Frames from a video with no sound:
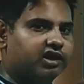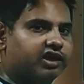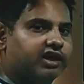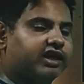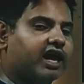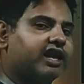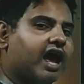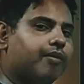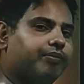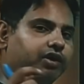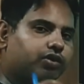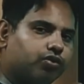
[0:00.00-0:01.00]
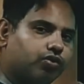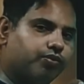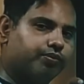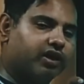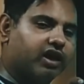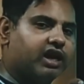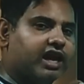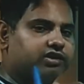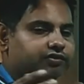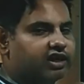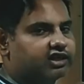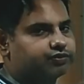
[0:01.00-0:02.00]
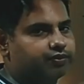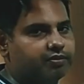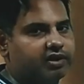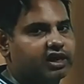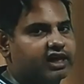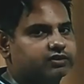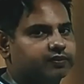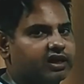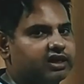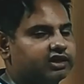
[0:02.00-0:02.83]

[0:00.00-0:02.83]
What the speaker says: It can happen to male as well as female as well.